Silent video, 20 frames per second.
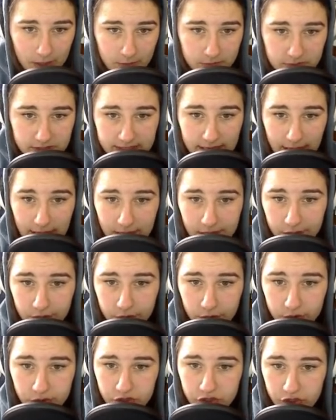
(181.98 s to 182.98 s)
Tala
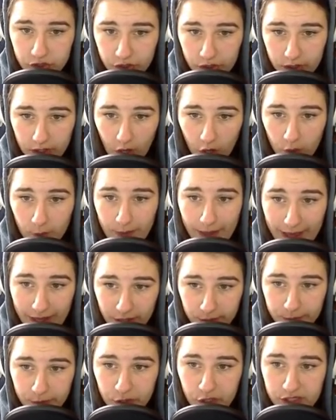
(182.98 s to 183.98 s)
called you an old bag
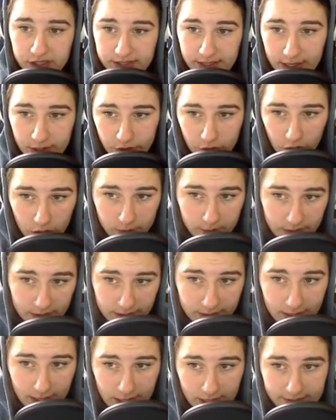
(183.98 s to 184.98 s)
of bones and nobody
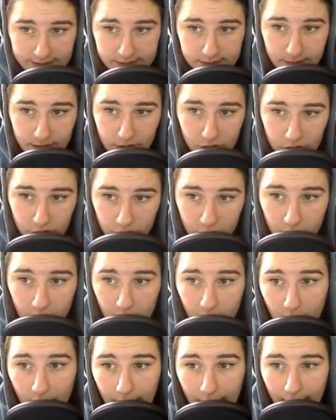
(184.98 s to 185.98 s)
cares about you.
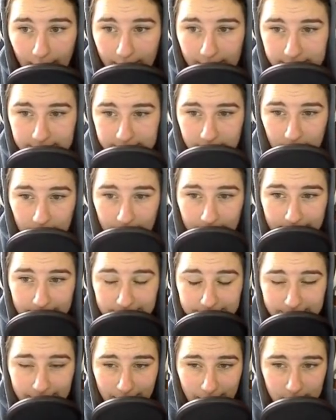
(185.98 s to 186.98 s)
And Ty
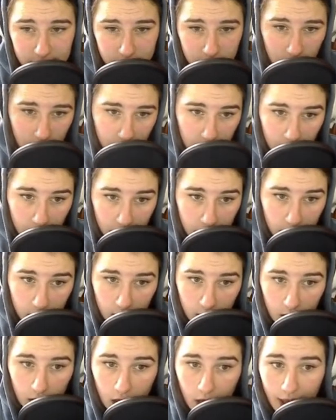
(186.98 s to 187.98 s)
attacked her.
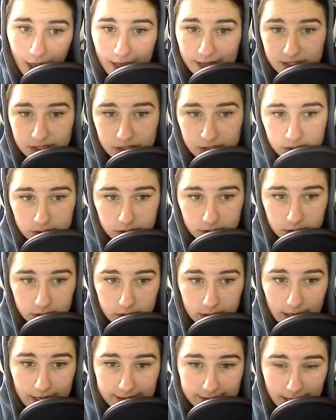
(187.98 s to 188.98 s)
And,
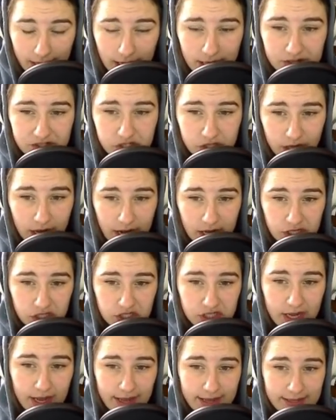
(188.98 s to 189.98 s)
and Tala
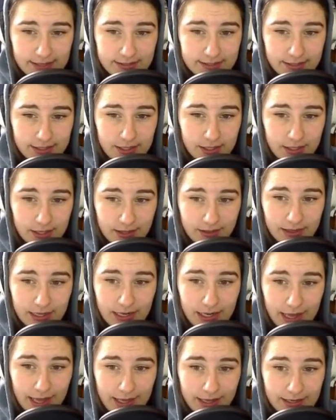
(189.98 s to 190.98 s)
scratched Ty's in the
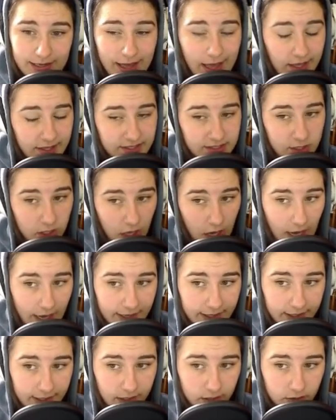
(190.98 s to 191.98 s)
leg and now he's crying.